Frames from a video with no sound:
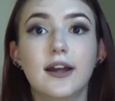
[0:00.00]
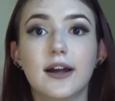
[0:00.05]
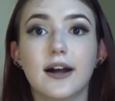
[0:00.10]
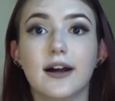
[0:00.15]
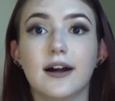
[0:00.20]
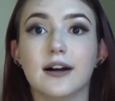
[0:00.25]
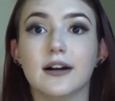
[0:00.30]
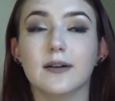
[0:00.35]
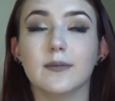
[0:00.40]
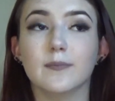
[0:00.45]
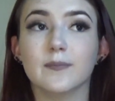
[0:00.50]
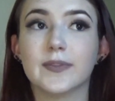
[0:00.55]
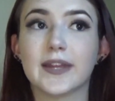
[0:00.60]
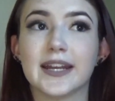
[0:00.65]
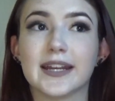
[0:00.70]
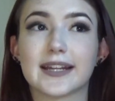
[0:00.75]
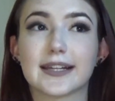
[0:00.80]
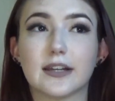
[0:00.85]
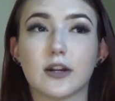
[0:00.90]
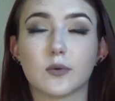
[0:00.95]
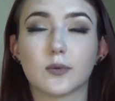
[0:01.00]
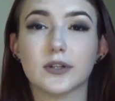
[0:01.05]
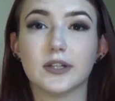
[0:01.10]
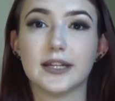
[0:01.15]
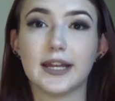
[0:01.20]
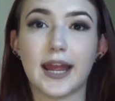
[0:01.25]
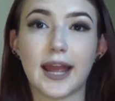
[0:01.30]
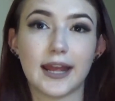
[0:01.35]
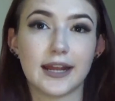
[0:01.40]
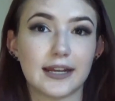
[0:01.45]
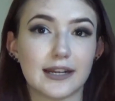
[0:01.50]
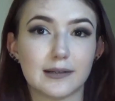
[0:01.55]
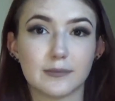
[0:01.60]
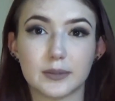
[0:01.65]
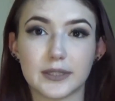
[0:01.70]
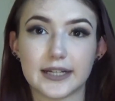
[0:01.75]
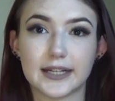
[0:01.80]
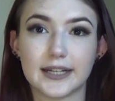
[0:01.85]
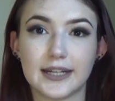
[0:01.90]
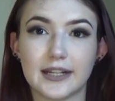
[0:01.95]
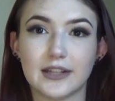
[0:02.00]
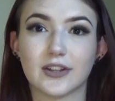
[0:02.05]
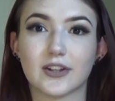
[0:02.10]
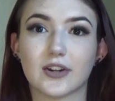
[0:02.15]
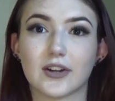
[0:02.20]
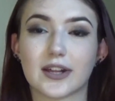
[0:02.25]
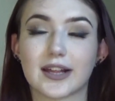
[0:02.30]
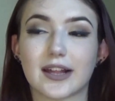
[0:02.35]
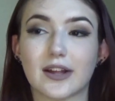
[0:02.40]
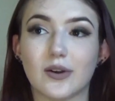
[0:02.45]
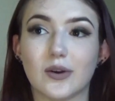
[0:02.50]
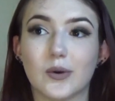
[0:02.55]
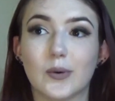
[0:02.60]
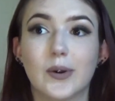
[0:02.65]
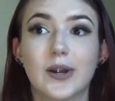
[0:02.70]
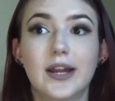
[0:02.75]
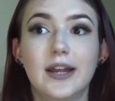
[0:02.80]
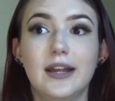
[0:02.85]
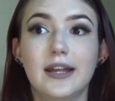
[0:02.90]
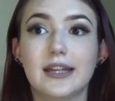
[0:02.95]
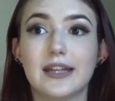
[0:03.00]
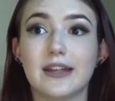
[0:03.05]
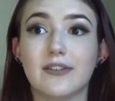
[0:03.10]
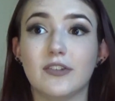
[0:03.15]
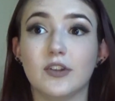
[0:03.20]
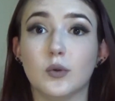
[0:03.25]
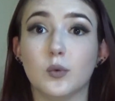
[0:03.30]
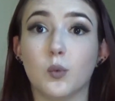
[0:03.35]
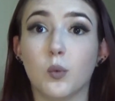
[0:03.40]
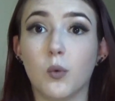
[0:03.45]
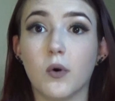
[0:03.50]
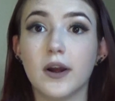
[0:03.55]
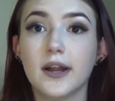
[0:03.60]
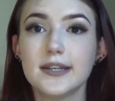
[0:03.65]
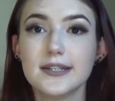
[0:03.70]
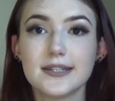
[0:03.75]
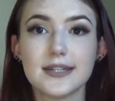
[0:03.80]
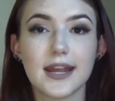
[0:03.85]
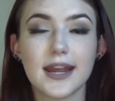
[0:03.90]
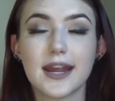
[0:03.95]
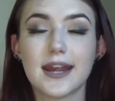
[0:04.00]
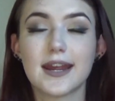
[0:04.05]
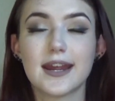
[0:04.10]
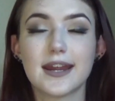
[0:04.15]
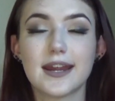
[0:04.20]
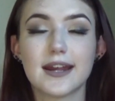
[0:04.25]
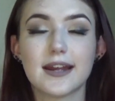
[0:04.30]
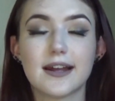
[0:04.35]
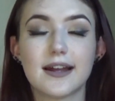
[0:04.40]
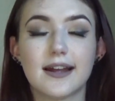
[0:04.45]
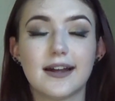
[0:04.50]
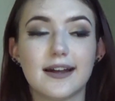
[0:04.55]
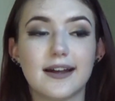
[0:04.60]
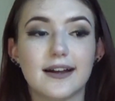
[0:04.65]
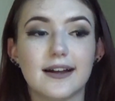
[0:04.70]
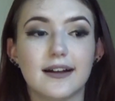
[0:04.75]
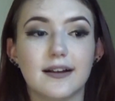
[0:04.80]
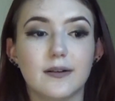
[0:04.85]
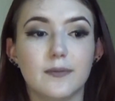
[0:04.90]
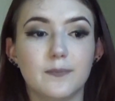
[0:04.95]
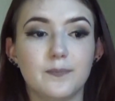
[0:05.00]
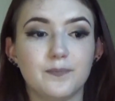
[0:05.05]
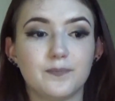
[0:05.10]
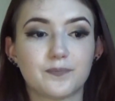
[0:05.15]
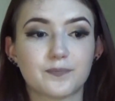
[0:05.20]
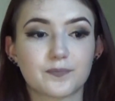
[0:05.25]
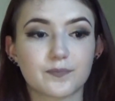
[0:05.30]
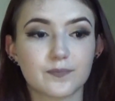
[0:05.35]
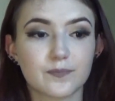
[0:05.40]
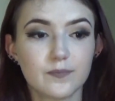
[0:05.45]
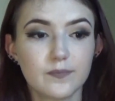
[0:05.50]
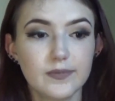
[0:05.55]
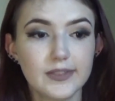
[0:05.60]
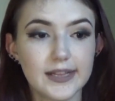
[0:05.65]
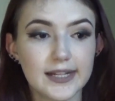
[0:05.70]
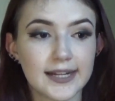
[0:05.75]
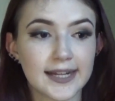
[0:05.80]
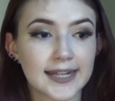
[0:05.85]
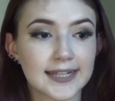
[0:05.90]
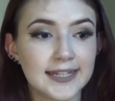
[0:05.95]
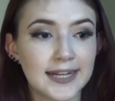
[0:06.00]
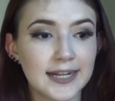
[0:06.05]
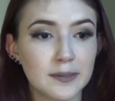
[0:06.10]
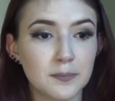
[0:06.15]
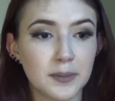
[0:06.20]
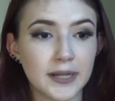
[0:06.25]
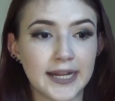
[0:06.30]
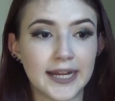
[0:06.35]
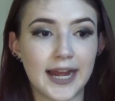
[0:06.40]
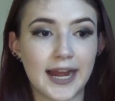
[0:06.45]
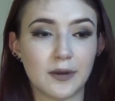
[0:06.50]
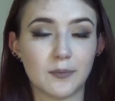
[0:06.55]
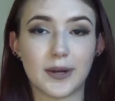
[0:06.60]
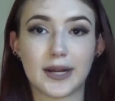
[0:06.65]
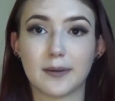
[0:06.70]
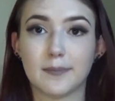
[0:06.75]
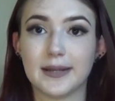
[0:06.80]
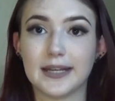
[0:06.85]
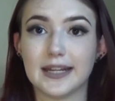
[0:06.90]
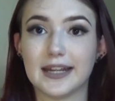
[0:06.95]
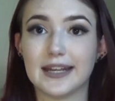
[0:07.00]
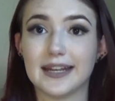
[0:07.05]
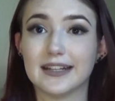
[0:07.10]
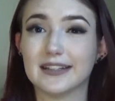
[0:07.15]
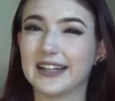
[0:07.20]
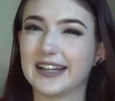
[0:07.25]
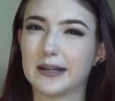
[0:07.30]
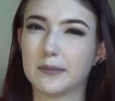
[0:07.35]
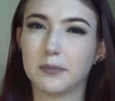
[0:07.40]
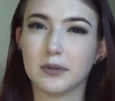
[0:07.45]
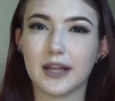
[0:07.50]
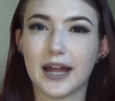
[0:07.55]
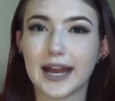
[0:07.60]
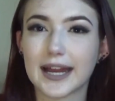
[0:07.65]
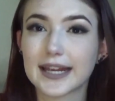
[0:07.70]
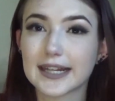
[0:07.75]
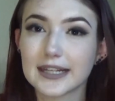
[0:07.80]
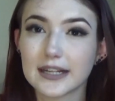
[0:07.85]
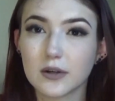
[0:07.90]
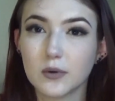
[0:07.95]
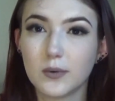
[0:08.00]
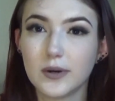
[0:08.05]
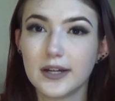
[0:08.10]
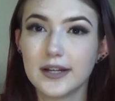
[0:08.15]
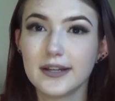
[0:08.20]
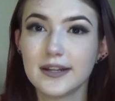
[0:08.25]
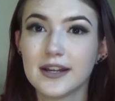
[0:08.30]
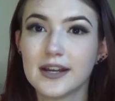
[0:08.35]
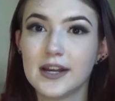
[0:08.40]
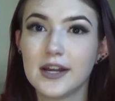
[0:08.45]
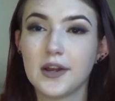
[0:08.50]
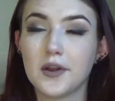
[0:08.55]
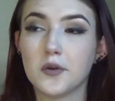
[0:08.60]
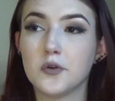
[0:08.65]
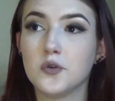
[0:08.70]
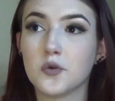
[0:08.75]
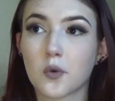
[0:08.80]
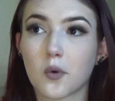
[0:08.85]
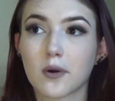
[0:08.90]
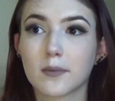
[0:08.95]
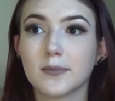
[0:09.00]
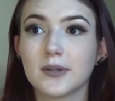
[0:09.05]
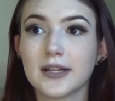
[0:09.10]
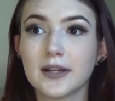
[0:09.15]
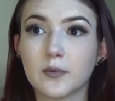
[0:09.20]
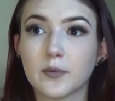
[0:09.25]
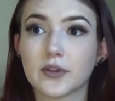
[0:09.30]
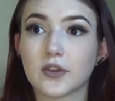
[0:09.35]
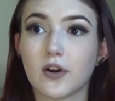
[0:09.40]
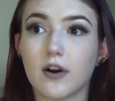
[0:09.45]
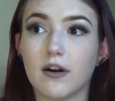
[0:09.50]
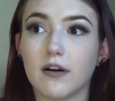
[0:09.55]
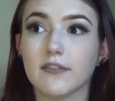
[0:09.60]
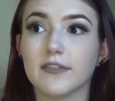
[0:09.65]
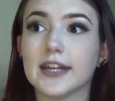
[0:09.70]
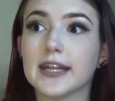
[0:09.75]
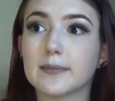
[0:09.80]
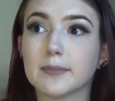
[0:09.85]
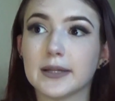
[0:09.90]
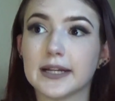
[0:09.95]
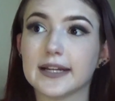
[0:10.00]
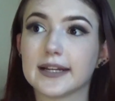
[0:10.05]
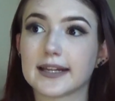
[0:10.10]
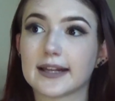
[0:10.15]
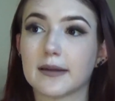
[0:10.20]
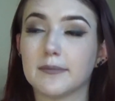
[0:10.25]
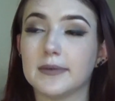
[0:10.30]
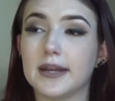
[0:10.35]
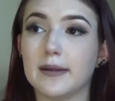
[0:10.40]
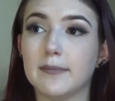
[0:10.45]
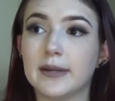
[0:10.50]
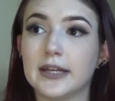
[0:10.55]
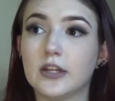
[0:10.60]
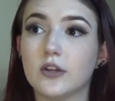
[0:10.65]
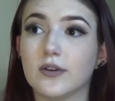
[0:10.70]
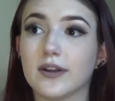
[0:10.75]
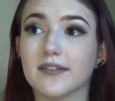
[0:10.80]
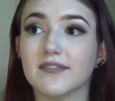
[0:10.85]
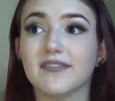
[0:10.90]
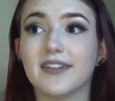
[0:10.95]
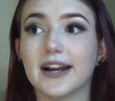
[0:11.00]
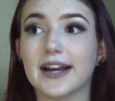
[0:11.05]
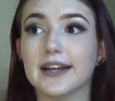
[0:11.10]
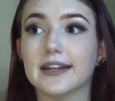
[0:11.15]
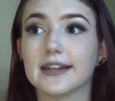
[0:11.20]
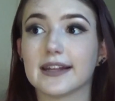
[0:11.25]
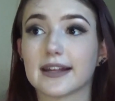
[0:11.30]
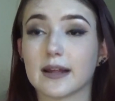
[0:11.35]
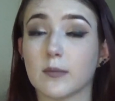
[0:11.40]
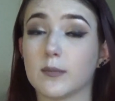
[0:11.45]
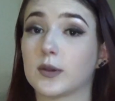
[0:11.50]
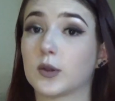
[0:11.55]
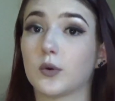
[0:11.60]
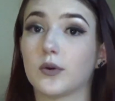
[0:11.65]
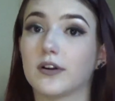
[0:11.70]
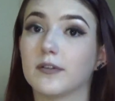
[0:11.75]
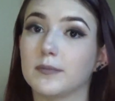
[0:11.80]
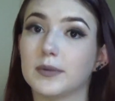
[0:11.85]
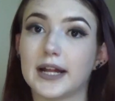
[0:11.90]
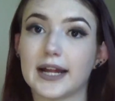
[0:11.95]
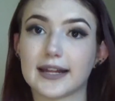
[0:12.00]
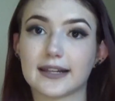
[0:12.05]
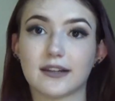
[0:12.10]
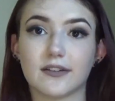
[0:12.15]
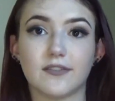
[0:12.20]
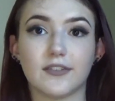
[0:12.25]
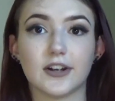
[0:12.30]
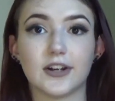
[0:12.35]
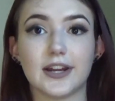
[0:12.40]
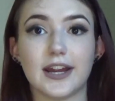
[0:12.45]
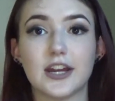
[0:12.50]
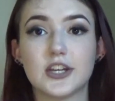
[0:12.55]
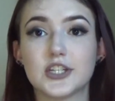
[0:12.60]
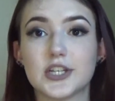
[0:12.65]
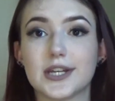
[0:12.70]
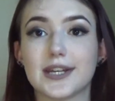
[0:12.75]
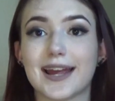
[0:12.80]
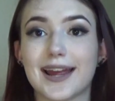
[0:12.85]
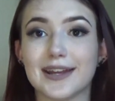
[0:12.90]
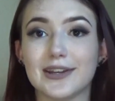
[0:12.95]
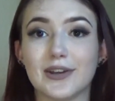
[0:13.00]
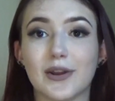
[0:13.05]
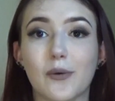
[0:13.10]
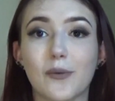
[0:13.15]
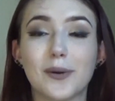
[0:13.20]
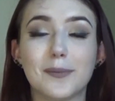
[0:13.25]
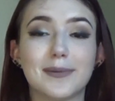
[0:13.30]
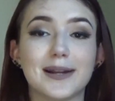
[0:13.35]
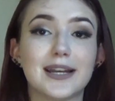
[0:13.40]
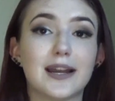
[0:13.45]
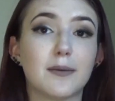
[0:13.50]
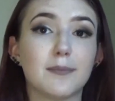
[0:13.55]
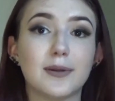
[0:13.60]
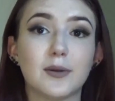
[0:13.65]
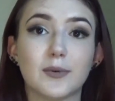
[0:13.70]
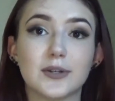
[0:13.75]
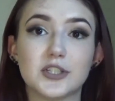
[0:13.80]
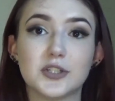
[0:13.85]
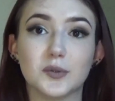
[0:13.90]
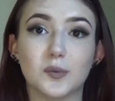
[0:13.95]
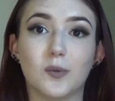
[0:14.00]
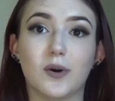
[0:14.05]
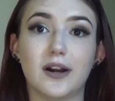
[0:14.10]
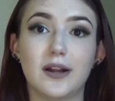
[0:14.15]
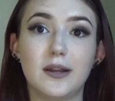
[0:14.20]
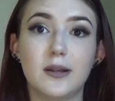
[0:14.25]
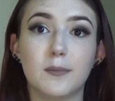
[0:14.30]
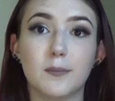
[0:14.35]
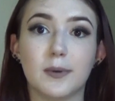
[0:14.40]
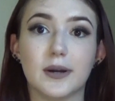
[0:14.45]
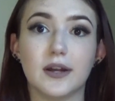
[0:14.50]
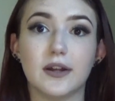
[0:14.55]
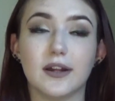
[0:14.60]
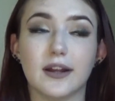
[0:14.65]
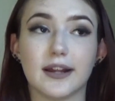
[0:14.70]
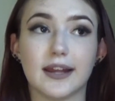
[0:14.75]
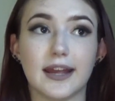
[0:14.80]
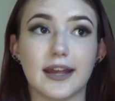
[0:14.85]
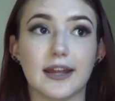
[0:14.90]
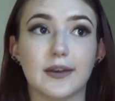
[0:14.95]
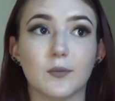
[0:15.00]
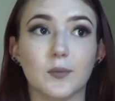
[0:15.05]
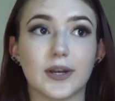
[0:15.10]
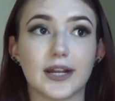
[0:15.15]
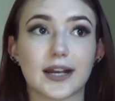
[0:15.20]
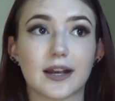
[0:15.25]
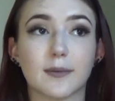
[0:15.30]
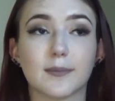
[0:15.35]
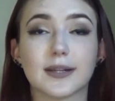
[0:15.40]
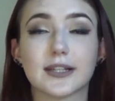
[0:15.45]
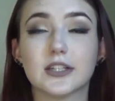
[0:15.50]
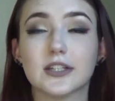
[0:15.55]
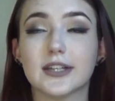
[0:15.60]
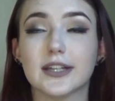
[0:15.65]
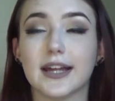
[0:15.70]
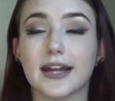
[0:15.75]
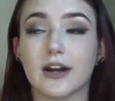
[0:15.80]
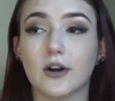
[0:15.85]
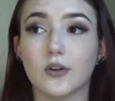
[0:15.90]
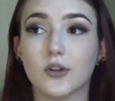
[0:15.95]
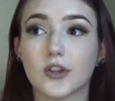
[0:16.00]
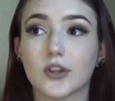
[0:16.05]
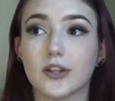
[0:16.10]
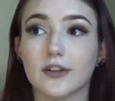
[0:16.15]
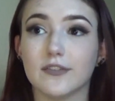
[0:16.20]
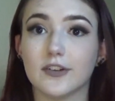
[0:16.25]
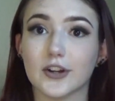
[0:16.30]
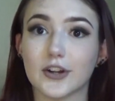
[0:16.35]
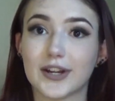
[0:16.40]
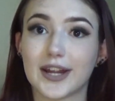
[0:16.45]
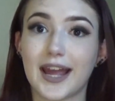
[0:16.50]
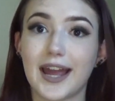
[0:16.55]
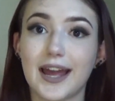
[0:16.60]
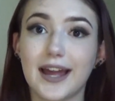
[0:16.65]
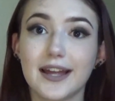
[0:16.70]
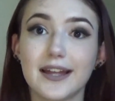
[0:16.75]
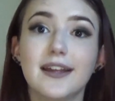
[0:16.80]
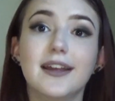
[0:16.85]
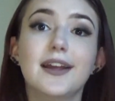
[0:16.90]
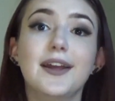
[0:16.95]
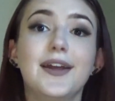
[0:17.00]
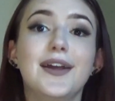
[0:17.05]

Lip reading: And it's not really a hanging plant either, so if you want a snake plant, I recommend getting like a plastic one. Normally with all of these plants I'm naming, you can find some sort of plastic variation. I know it might not be what you want, but again, when it comes to the health of your cat,